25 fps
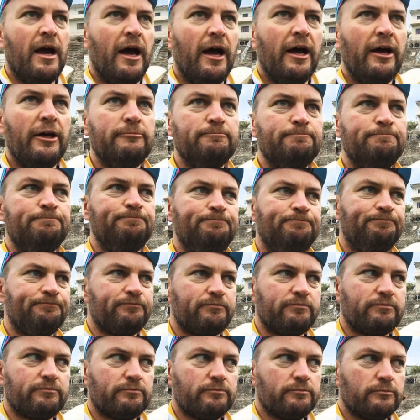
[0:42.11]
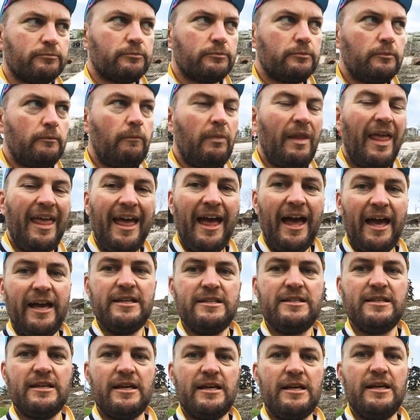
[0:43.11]

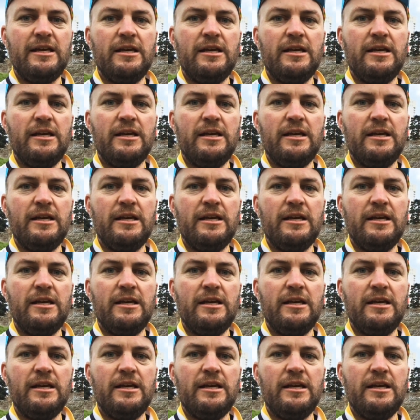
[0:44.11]
AD,